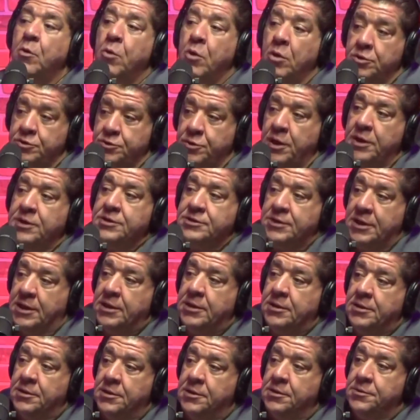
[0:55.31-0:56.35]
World Trade Center.
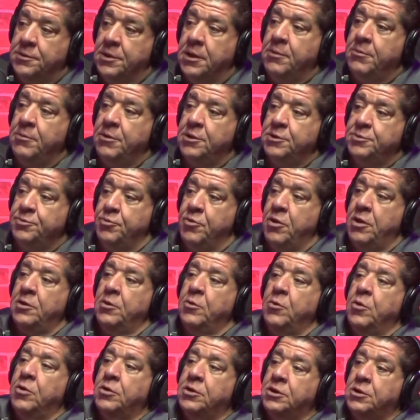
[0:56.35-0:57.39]
Yeah. Him and his brother
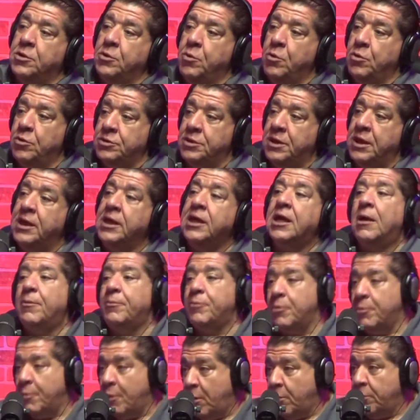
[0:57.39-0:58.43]
worked at the World. Then he got
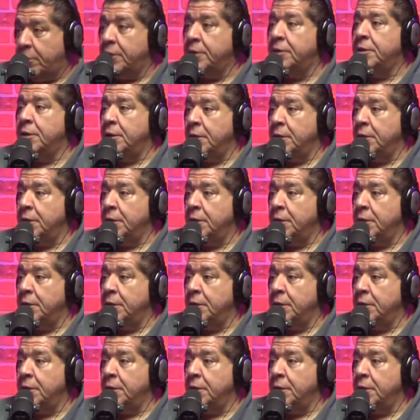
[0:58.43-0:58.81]
promoted.